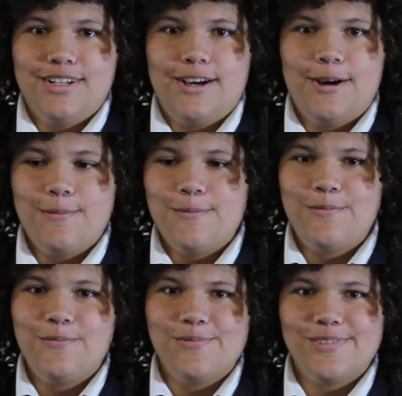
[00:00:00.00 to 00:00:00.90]

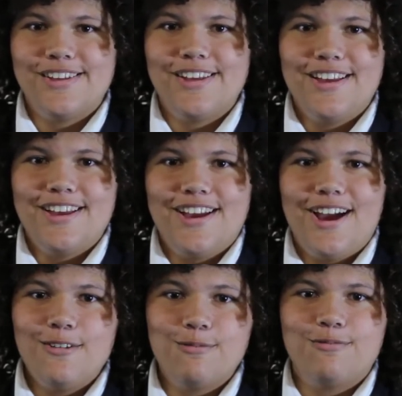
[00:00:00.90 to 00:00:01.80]

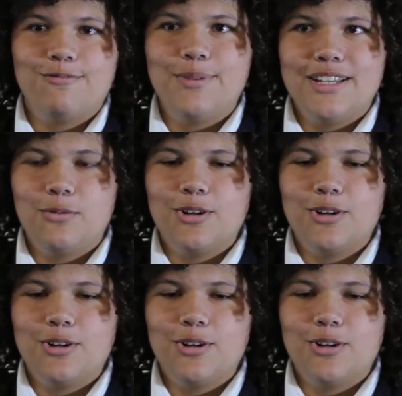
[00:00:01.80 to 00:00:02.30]
I've been at